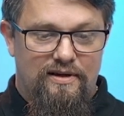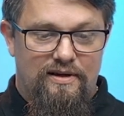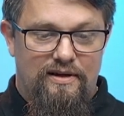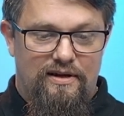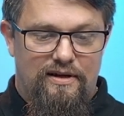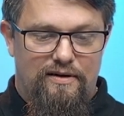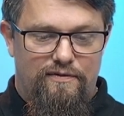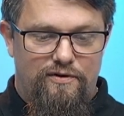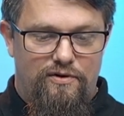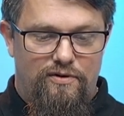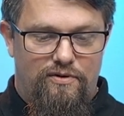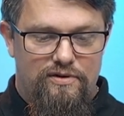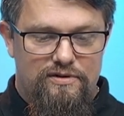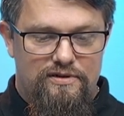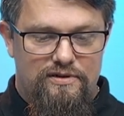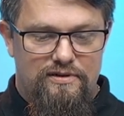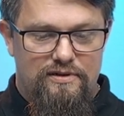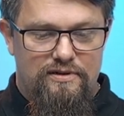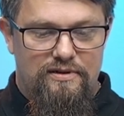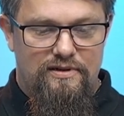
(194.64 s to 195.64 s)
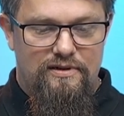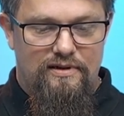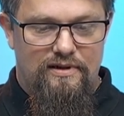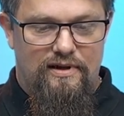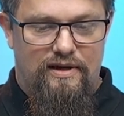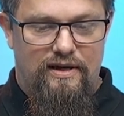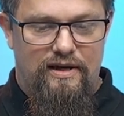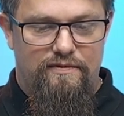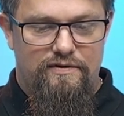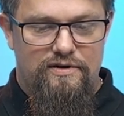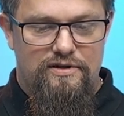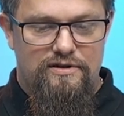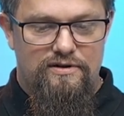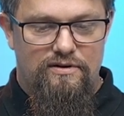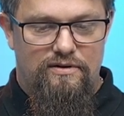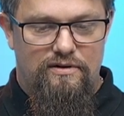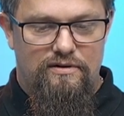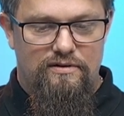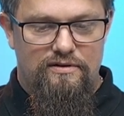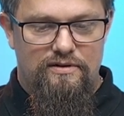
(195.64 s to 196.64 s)
And of course, I have
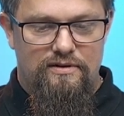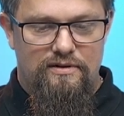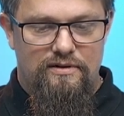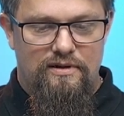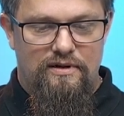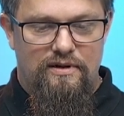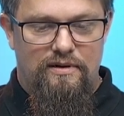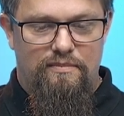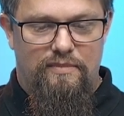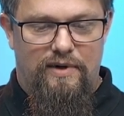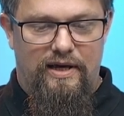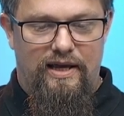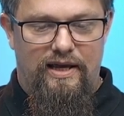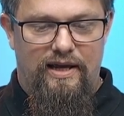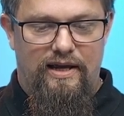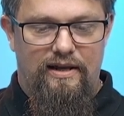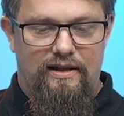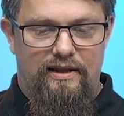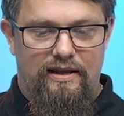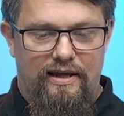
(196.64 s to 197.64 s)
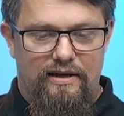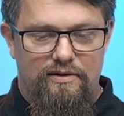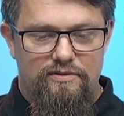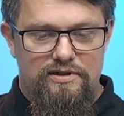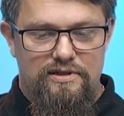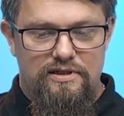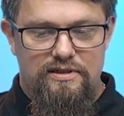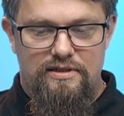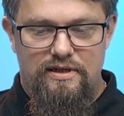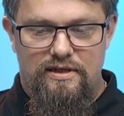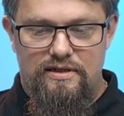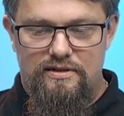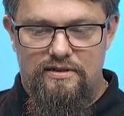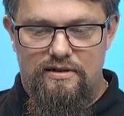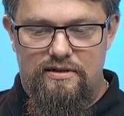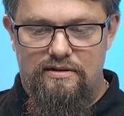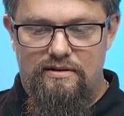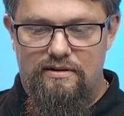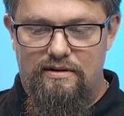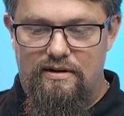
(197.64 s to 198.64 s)
installed my AL language
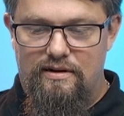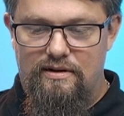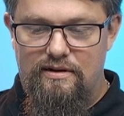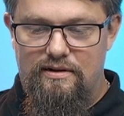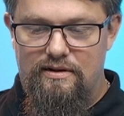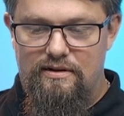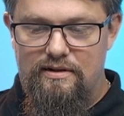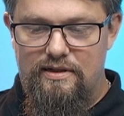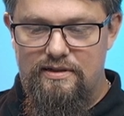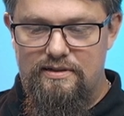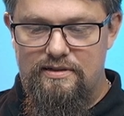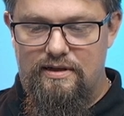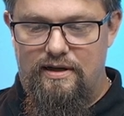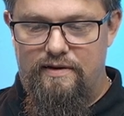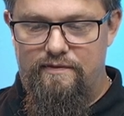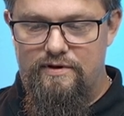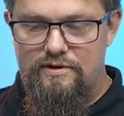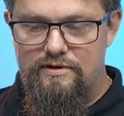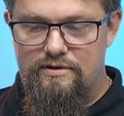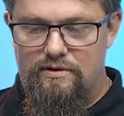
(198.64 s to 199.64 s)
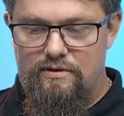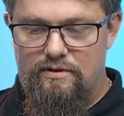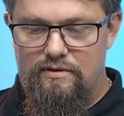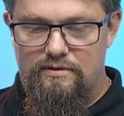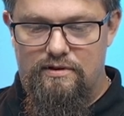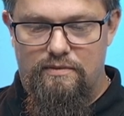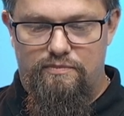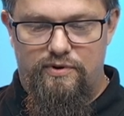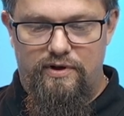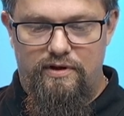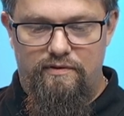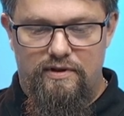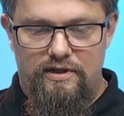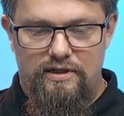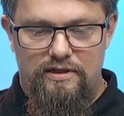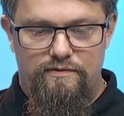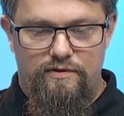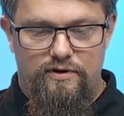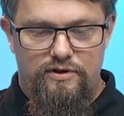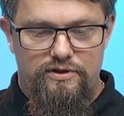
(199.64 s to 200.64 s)
extension, and in this I have installed the
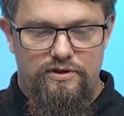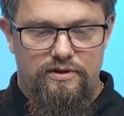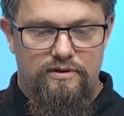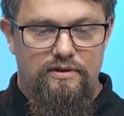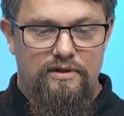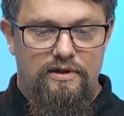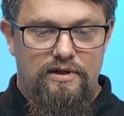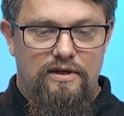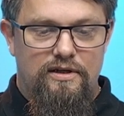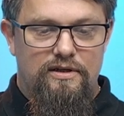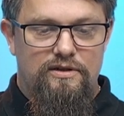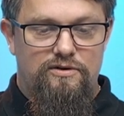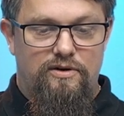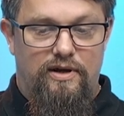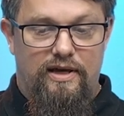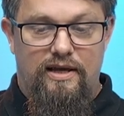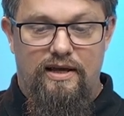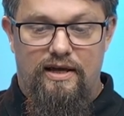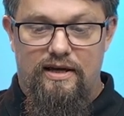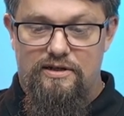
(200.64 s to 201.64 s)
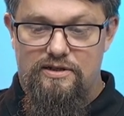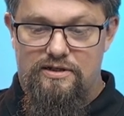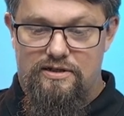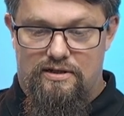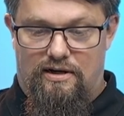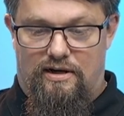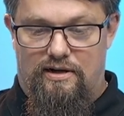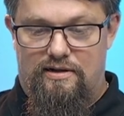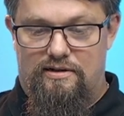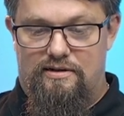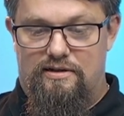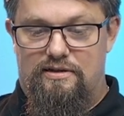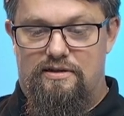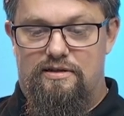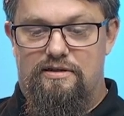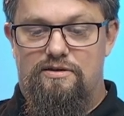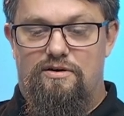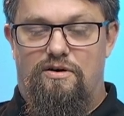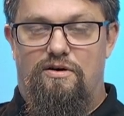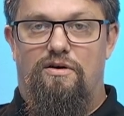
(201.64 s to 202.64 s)
pre-release version so I can get started. This
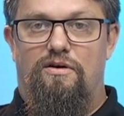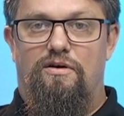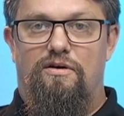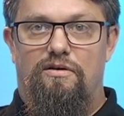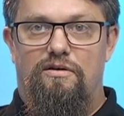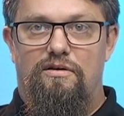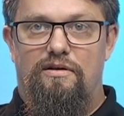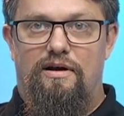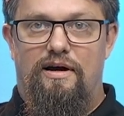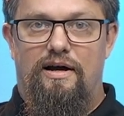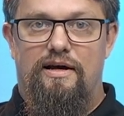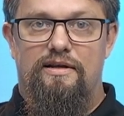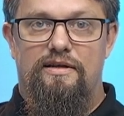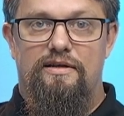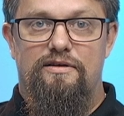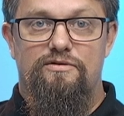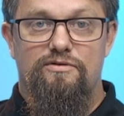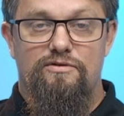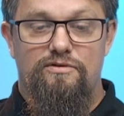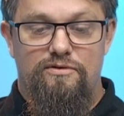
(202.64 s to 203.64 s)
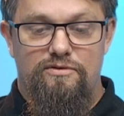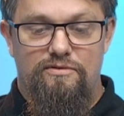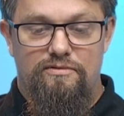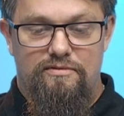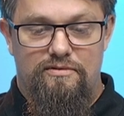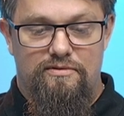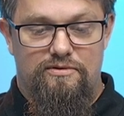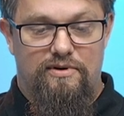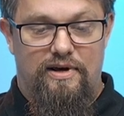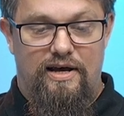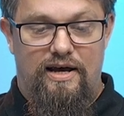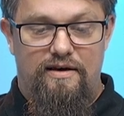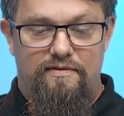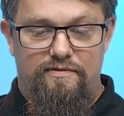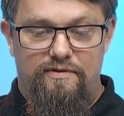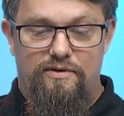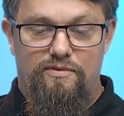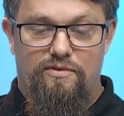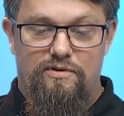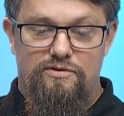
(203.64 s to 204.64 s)
is all I need to
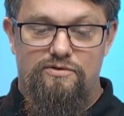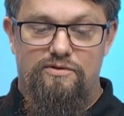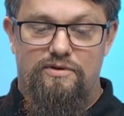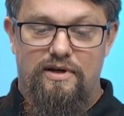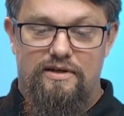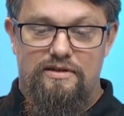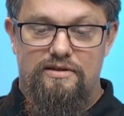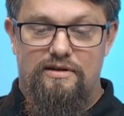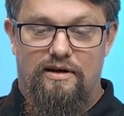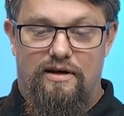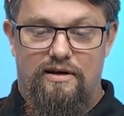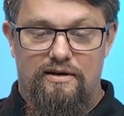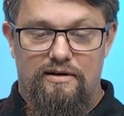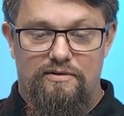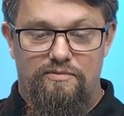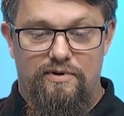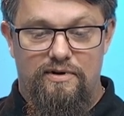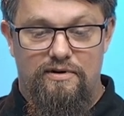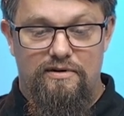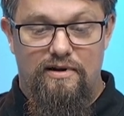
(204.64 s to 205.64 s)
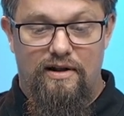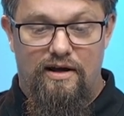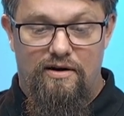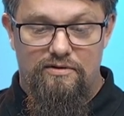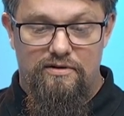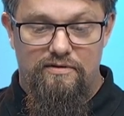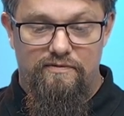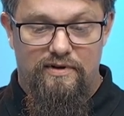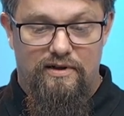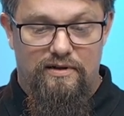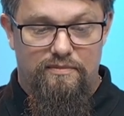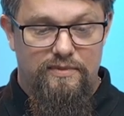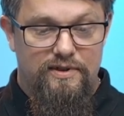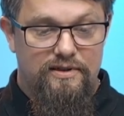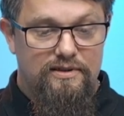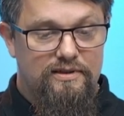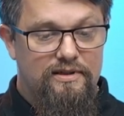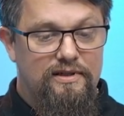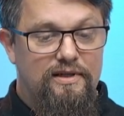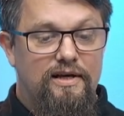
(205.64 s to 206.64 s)
have in order to get started with cloud
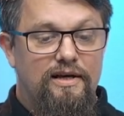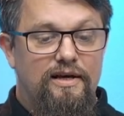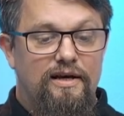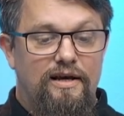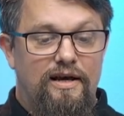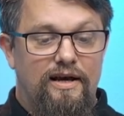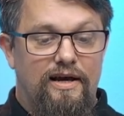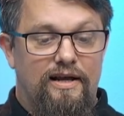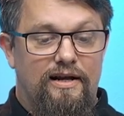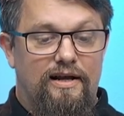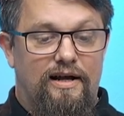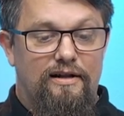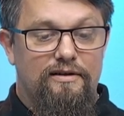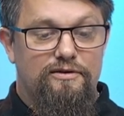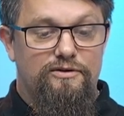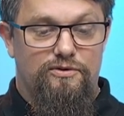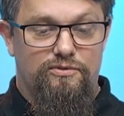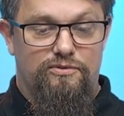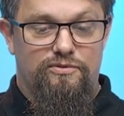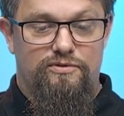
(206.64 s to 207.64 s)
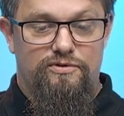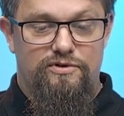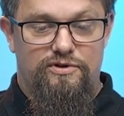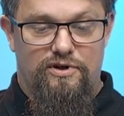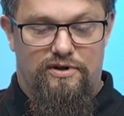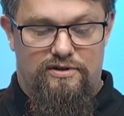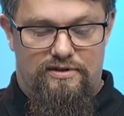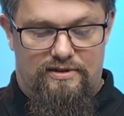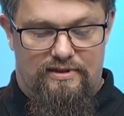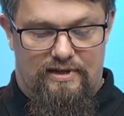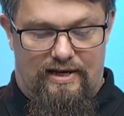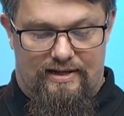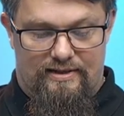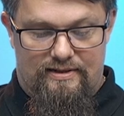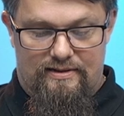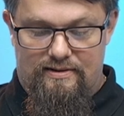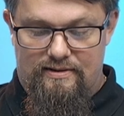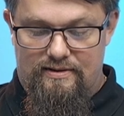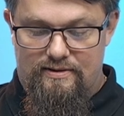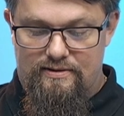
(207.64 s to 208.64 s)
development, and I'll do just
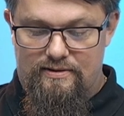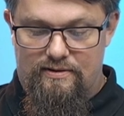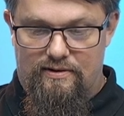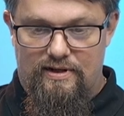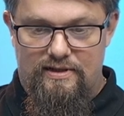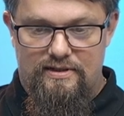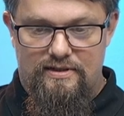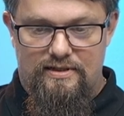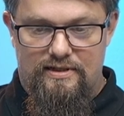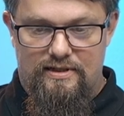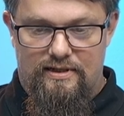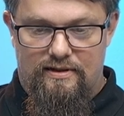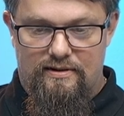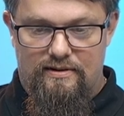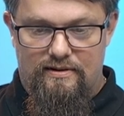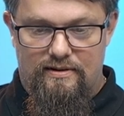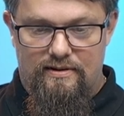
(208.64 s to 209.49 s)
that. So let's see.